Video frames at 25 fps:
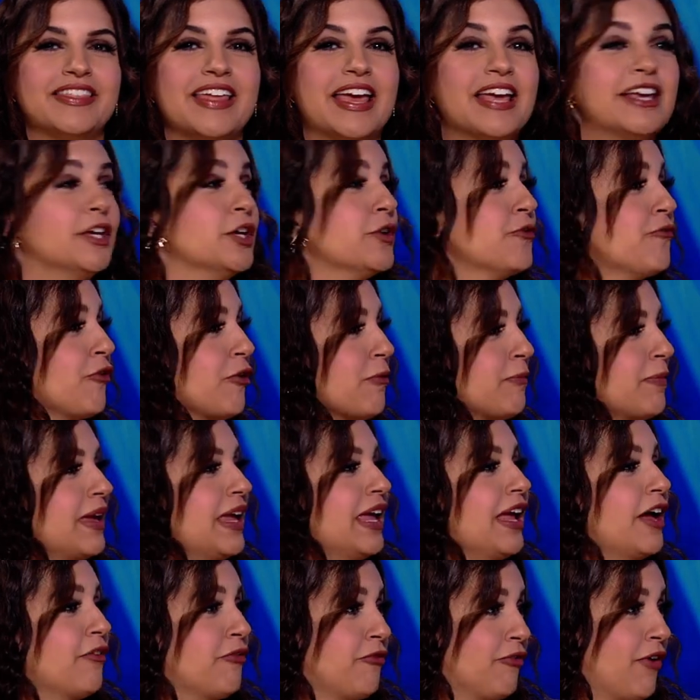thank you for
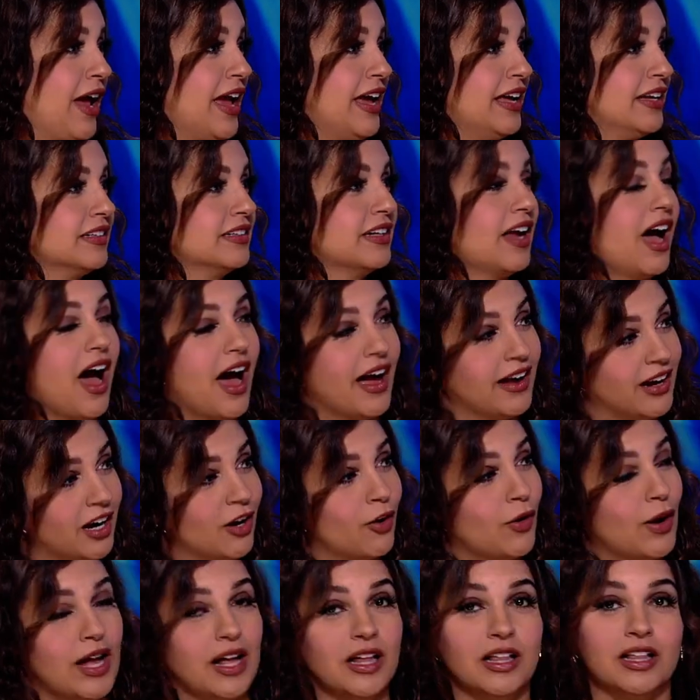being a friend,
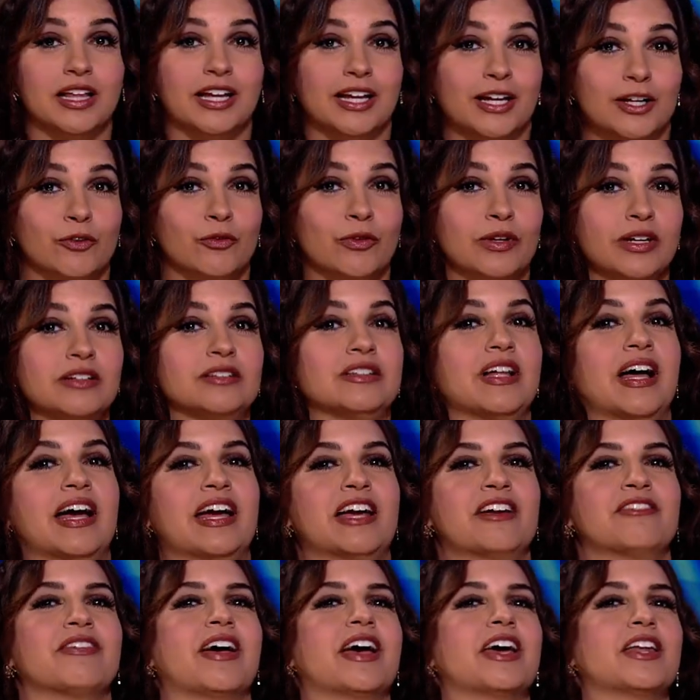IRL, in real life,
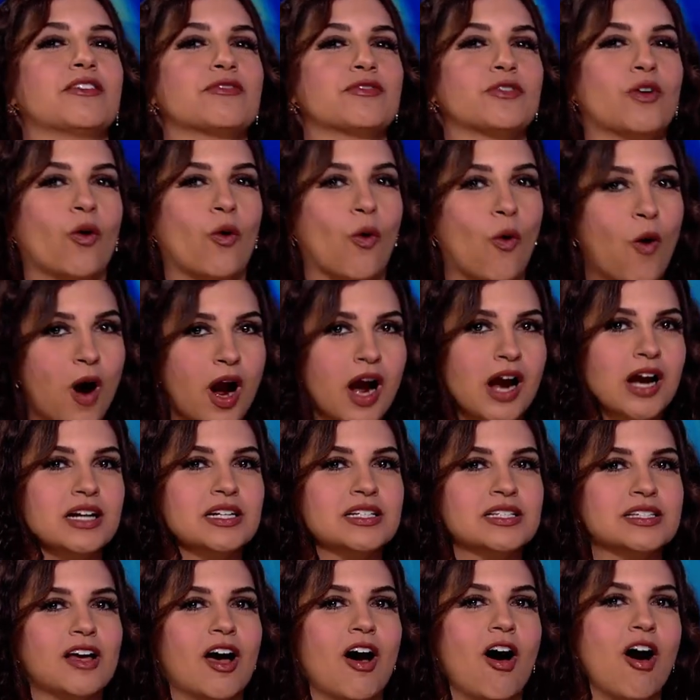yes. and of
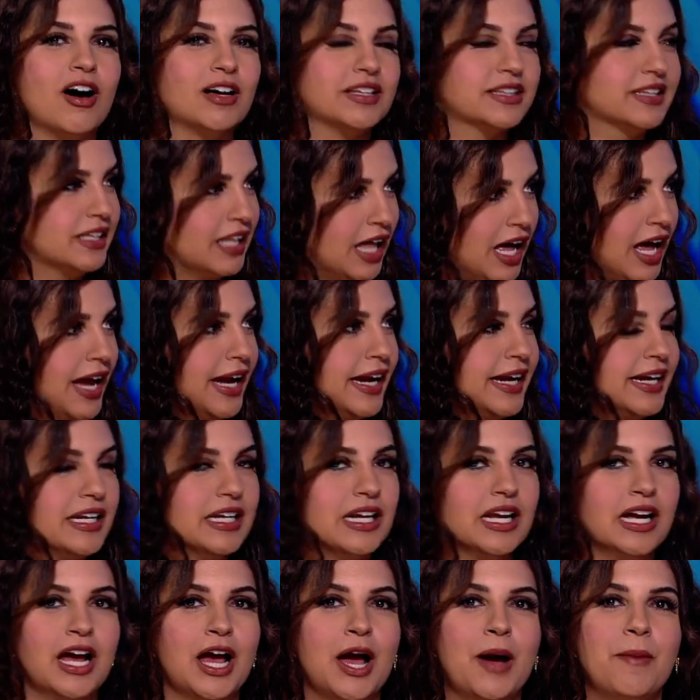course, online.
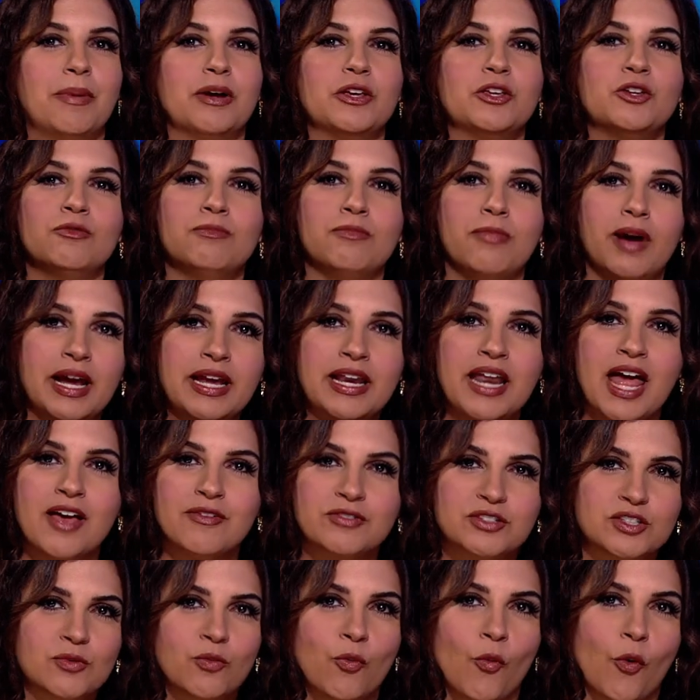But you might have
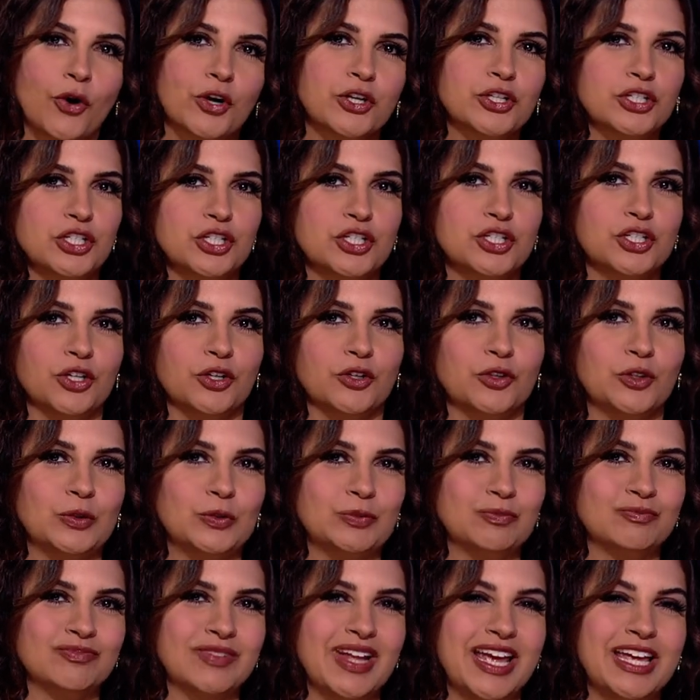some work to
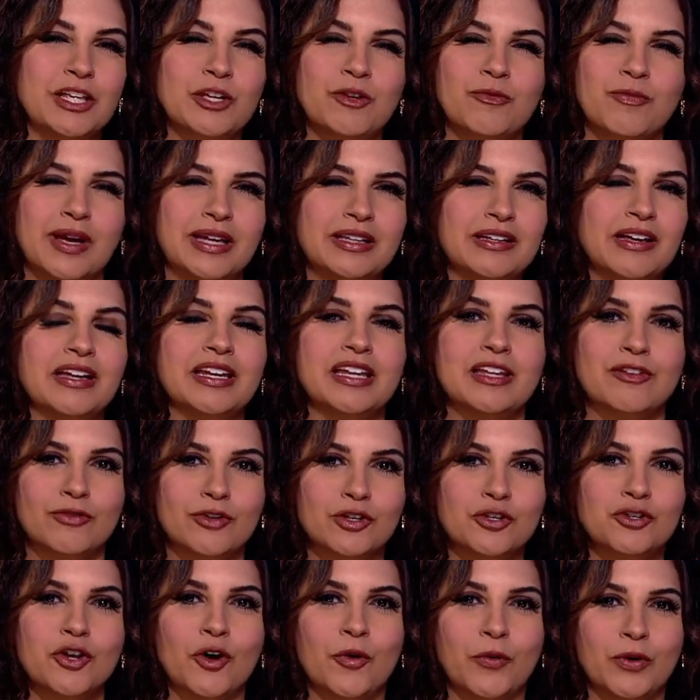do, and you may not
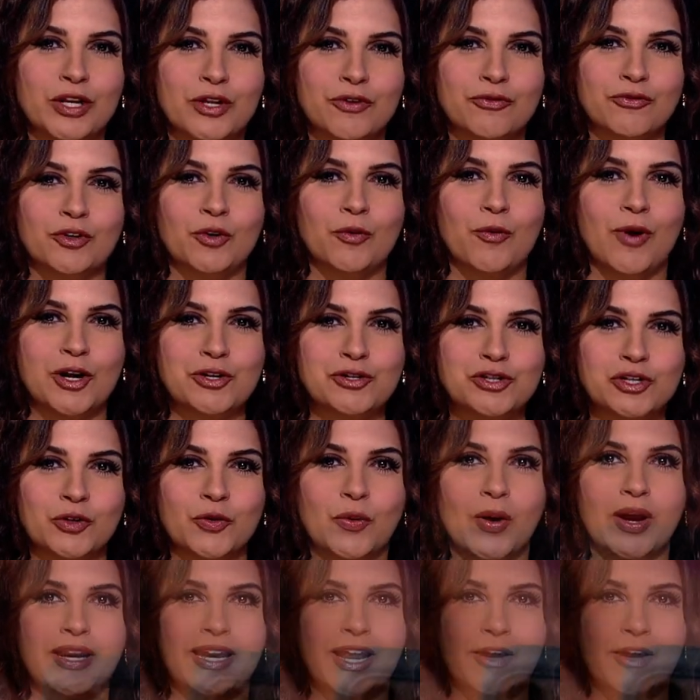even know it if you're watching right